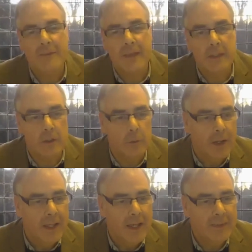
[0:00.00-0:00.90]
thank you.
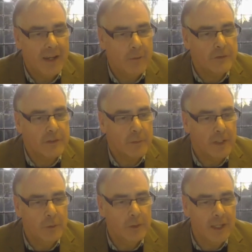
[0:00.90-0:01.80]
And now
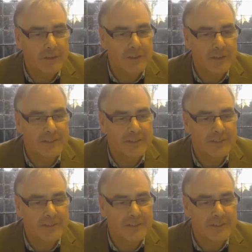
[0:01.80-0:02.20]
somebody who would like to